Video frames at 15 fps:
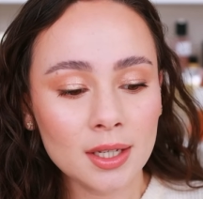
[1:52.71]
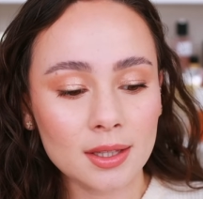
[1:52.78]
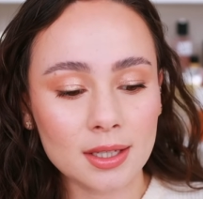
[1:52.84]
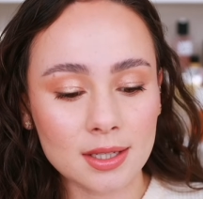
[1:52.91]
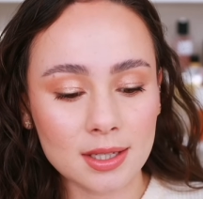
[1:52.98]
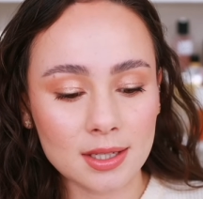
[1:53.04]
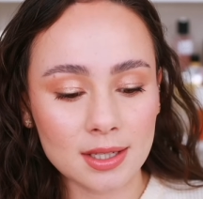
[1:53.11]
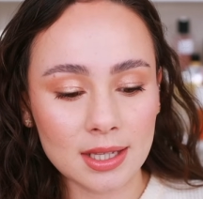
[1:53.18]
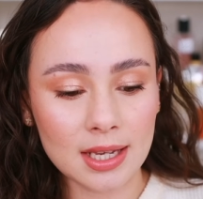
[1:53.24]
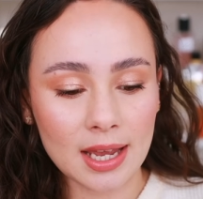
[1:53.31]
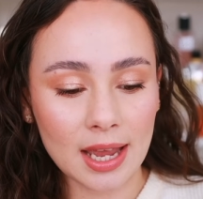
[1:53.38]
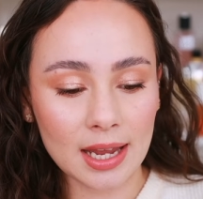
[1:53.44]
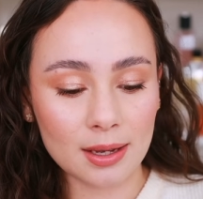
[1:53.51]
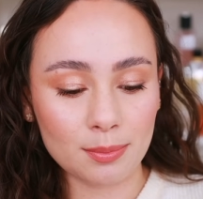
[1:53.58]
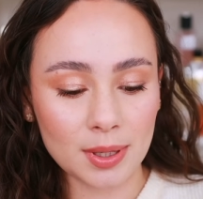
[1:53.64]
This is the
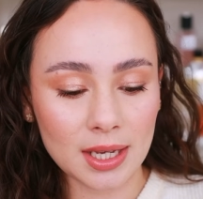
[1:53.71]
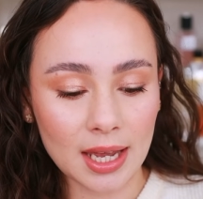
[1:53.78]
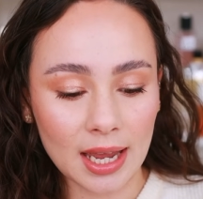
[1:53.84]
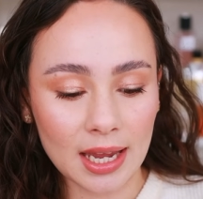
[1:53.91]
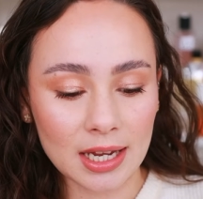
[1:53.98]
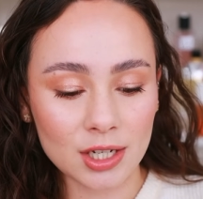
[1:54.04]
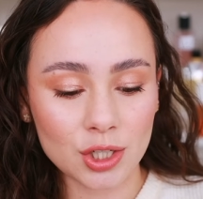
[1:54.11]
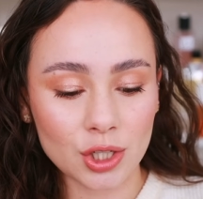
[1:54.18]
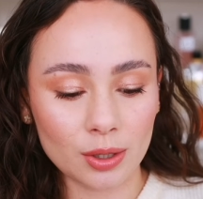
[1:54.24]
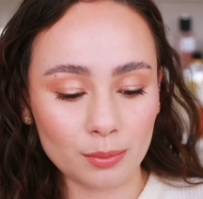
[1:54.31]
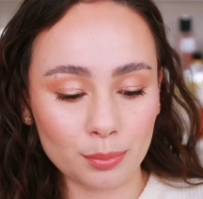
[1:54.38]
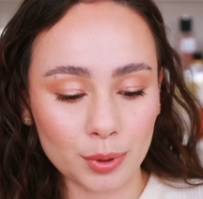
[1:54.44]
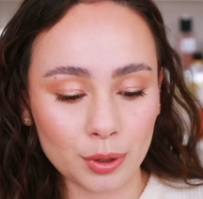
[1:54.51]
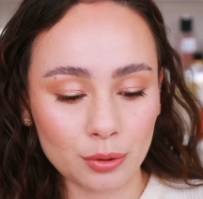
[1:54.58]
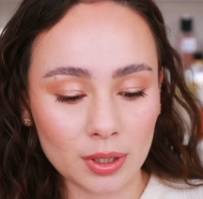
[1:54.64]
ABH
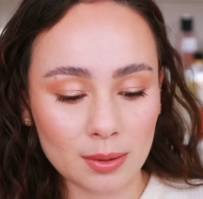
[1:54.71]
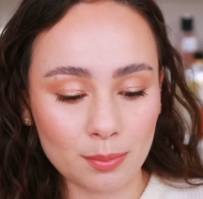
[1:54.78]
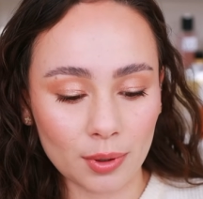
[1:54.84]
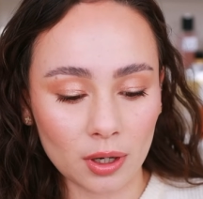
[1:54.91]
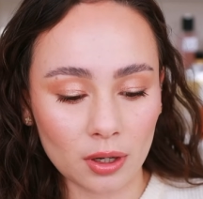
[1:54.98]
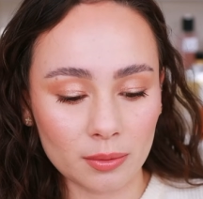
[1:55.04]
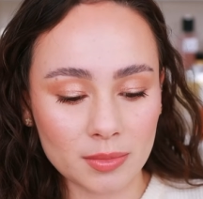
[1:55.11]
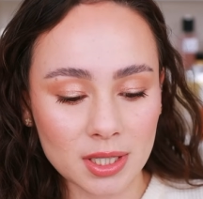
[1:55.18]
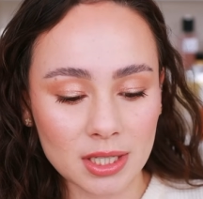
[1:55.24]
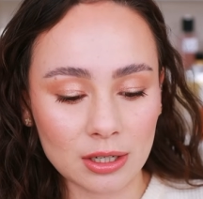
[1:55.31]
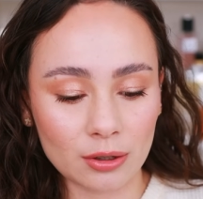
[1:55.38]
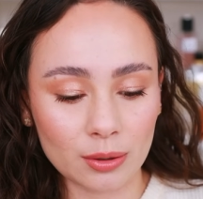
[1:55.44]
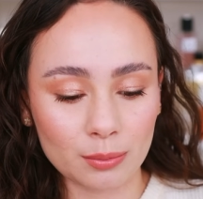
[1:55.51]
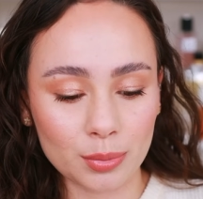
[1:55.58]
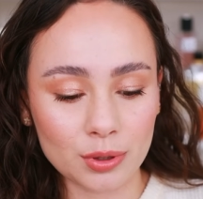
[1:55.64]
Beauty Balm
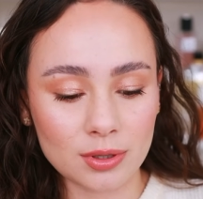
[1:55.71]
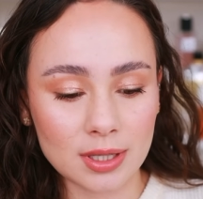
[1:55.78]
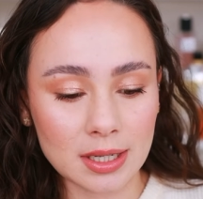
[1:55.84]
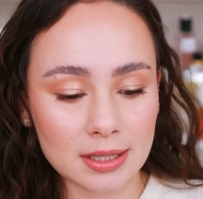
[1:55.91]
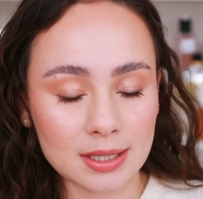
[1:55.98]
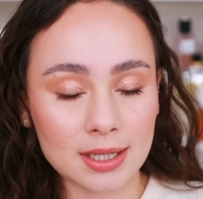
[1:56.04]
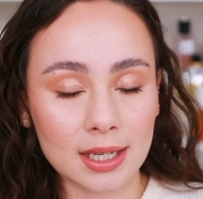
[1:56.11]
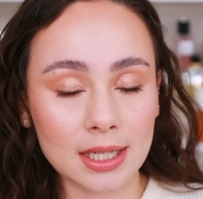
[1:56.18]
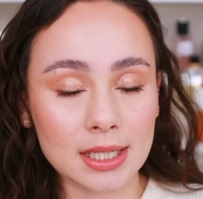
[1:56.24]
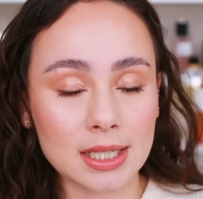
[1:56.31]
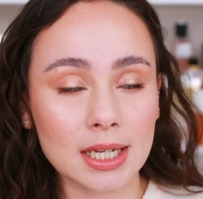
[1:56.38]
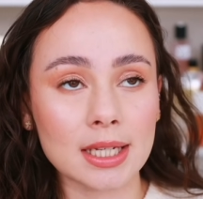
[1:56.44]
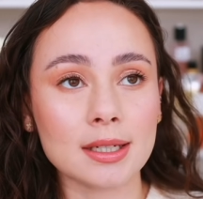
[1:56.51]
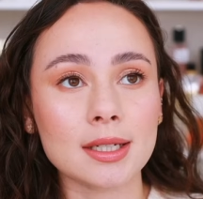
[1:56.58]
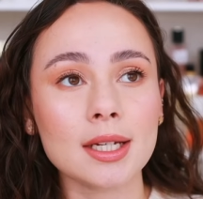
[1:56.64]
Serum Boosted Skin
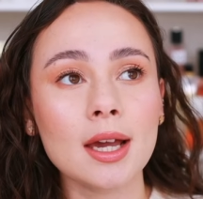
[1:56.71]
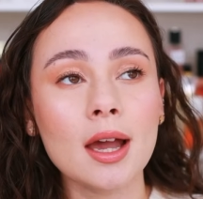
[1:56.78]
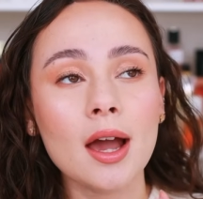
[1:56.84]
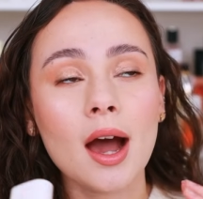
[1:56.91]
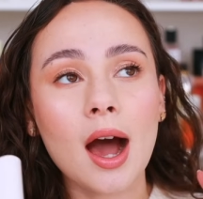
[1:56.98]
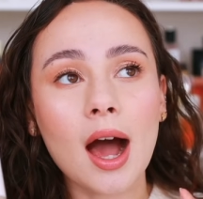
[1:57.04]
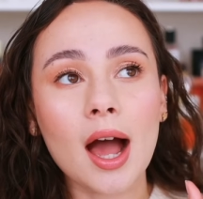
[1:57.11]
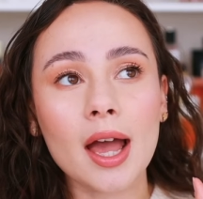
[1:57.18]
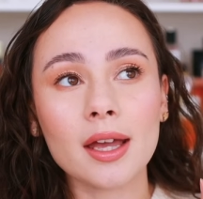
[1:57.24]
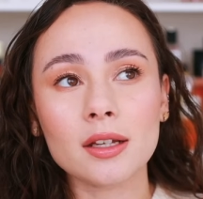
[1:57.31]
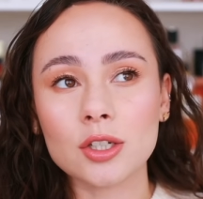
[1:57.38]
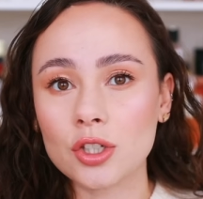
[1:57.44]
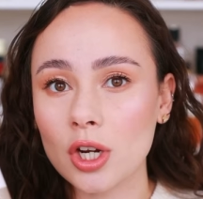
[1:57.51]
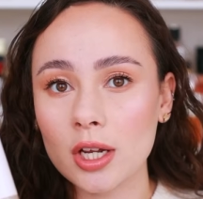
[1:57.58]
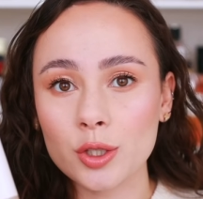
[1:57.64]
Tint.
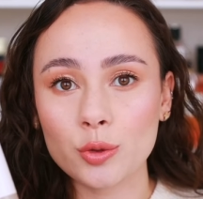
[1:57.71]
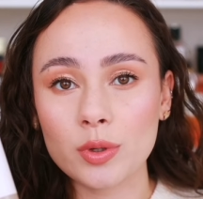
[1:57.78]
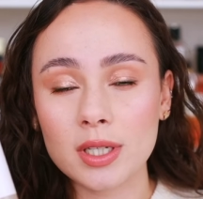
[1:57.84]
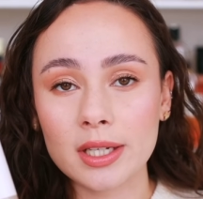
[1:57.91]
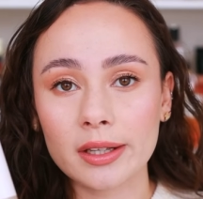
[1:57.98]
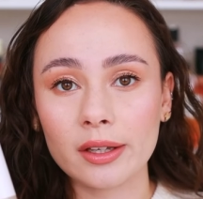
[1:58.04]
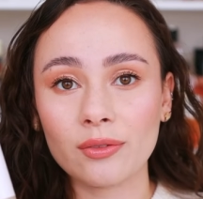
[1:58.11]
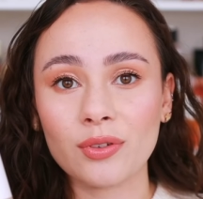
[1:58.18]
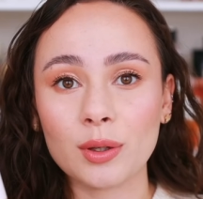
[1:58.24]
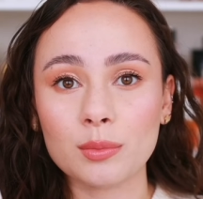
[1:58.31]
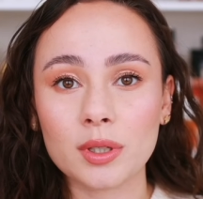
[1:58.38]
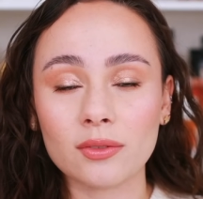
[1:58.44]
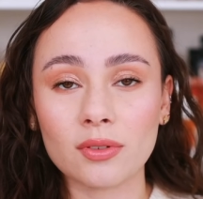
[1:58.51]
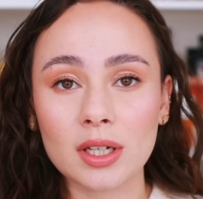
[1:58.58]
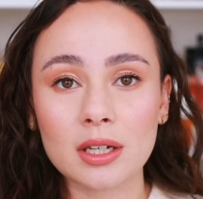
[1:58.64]
I just recently filmed
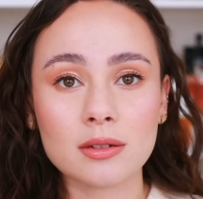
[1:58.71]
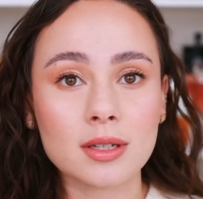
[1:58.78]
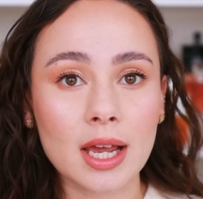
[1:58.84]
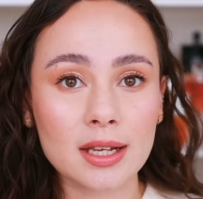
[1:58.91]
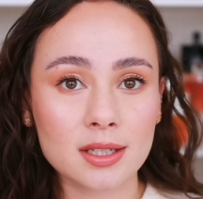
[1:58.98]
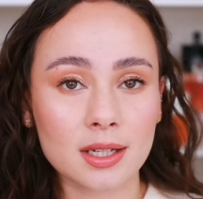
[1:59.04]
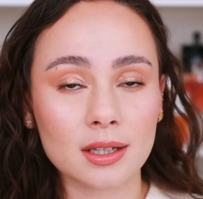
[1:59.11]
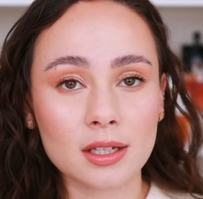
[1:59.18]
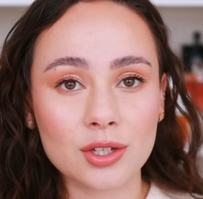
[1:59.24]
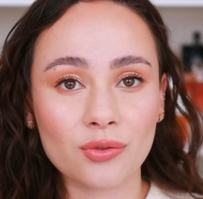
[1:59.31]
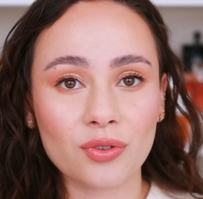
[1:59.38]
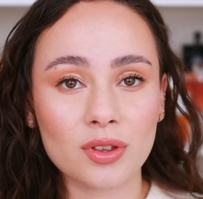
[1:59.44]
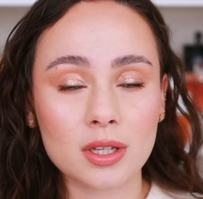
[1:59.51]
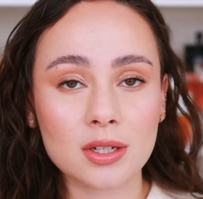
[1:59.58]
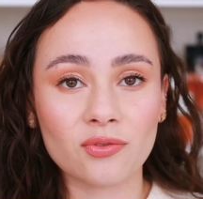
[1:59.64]
a video testing this
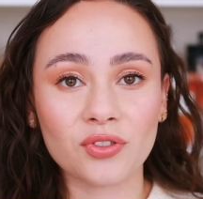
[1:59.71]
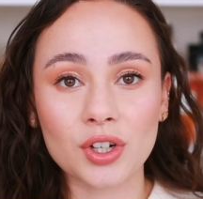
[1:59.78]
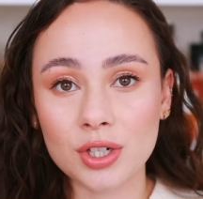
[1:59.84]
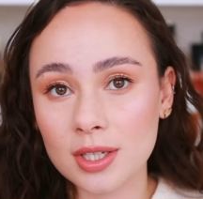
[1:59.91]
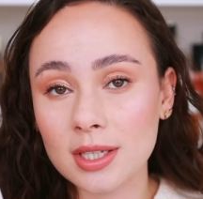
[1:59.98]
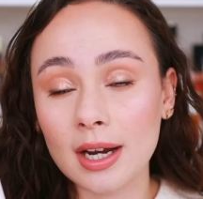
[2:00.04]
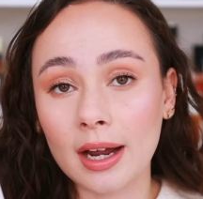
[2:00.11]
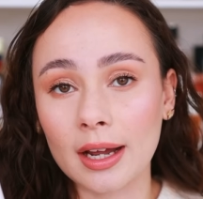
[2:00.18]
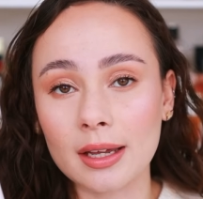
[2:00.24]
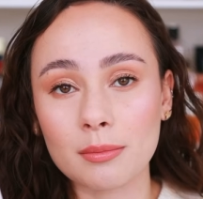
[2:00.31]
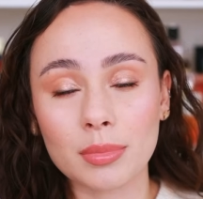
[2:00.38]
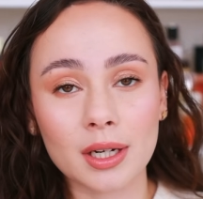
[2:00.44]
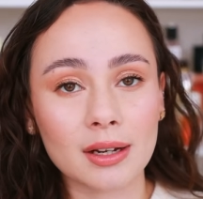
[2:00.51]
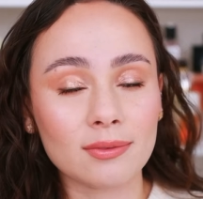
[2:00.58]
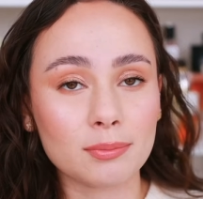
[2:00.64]
for the first time,
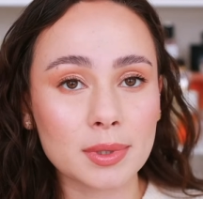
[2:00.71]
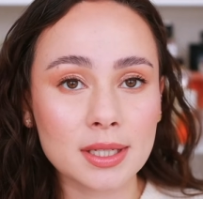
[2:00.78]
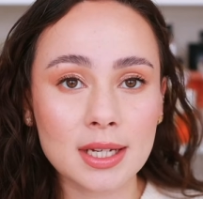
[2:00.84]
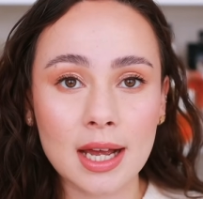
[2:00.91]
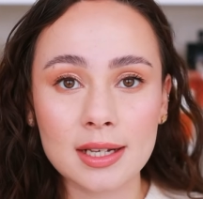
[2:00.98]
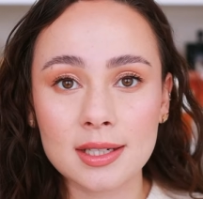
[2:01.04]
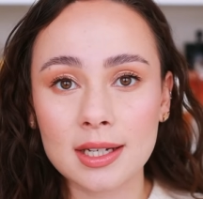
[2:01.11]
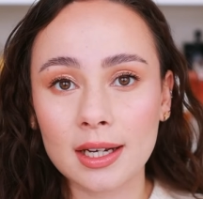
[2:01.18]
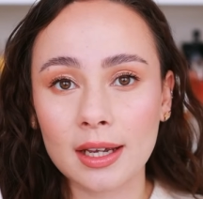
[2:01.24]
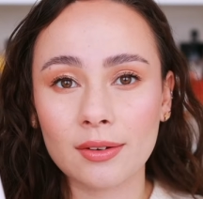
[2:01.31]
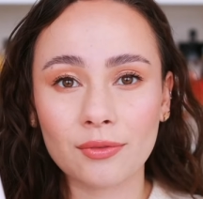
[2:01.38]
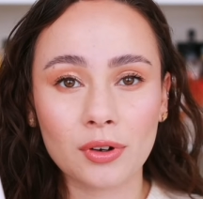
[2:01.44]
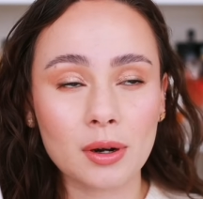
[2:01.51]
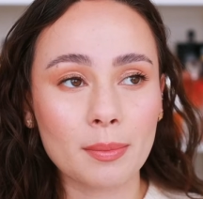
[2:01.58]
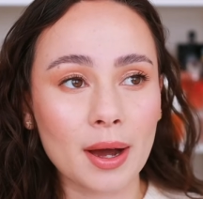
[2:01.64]
but I've been testing
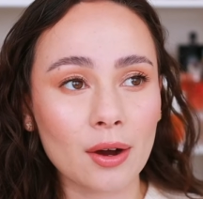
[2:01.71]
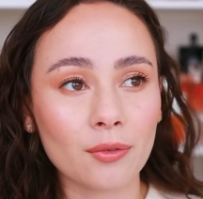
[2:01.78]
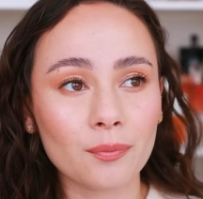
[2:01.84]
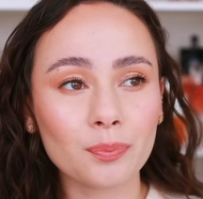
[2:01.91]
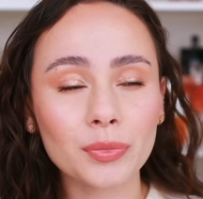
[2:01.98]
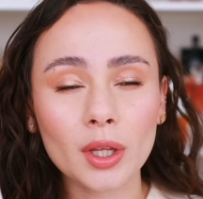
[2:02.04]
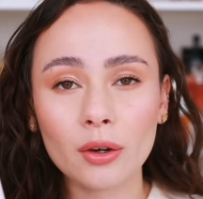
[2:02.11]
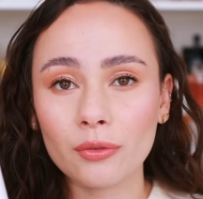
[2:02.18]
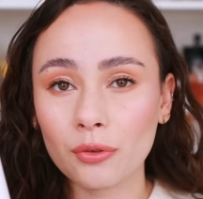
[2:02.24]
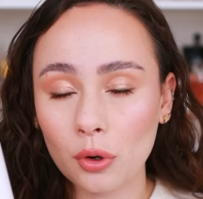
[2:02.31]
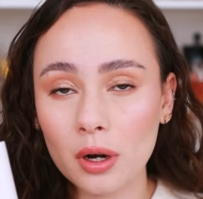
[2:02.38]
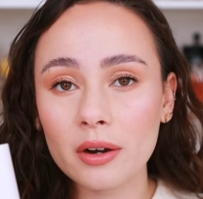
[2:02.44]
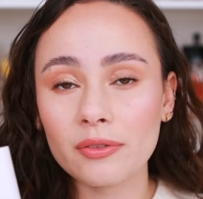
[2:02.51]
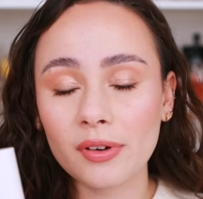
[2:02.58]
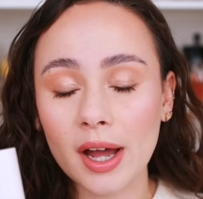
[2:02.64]
it for about
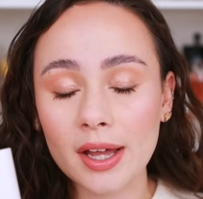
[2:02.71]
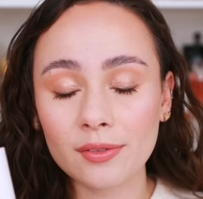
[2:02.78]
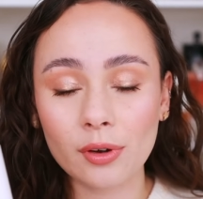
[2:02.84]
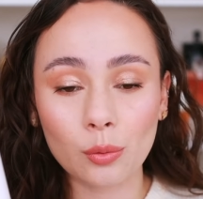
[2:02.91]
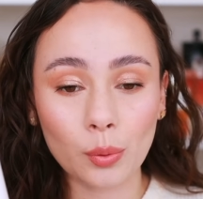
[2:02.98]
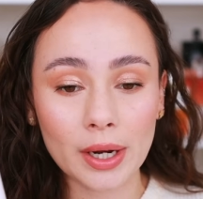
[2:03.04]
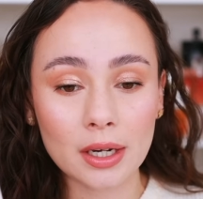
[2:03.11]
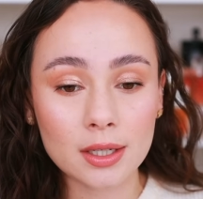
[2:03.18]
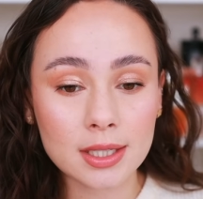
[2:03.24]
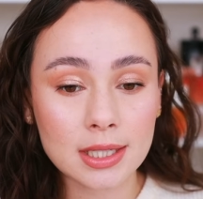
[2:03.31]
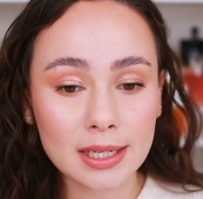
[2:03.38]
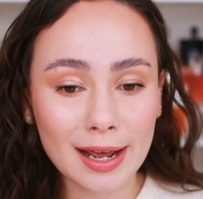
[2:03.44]
four or five it wears